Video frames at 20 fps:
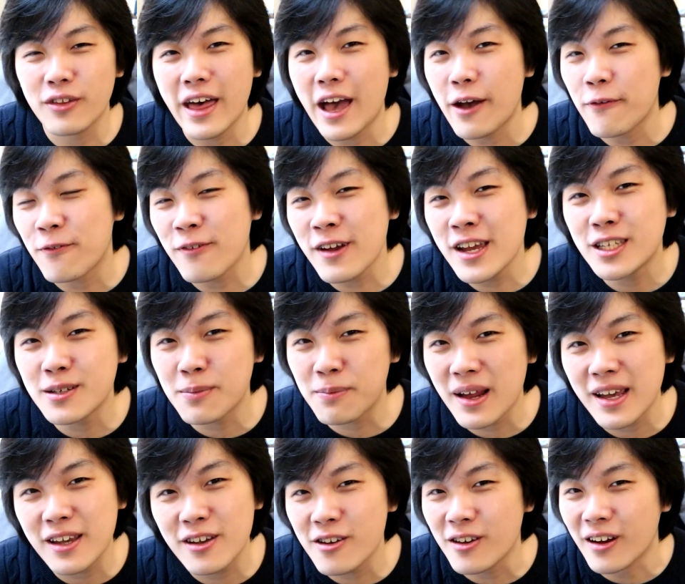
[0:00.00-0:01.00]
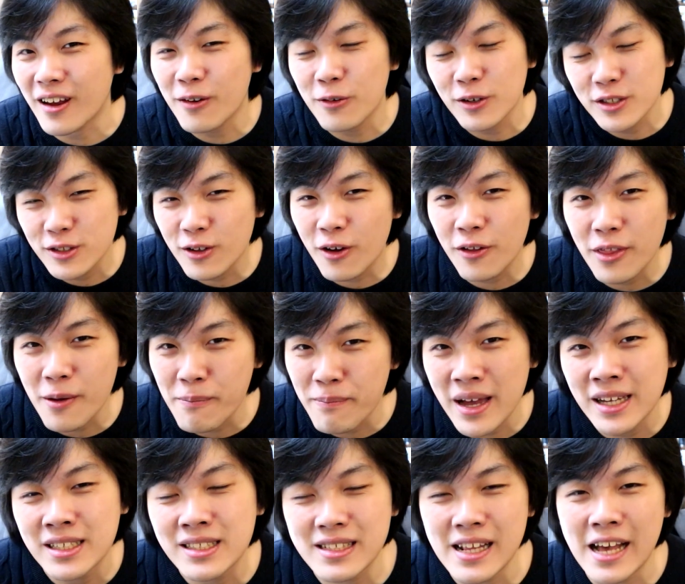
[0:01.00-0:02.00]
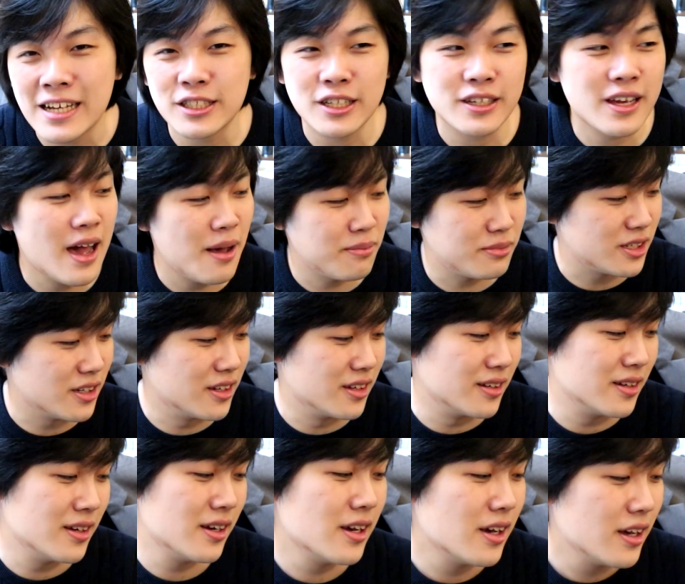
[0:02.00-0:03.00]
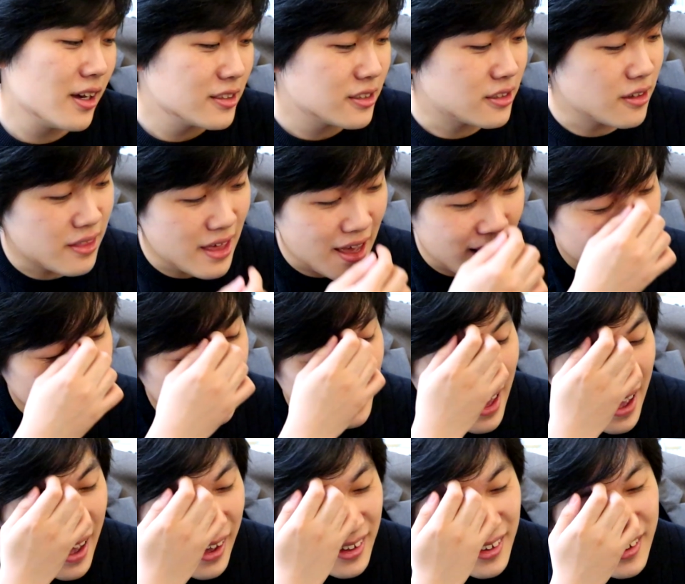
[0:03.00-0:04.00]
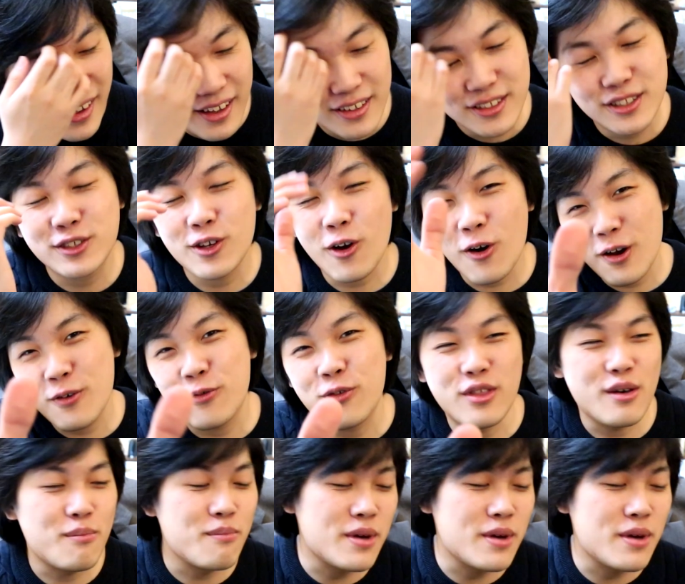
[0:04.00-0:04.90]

that a free-to-play unit was not the best slasher captain. So there's that. Sorry for the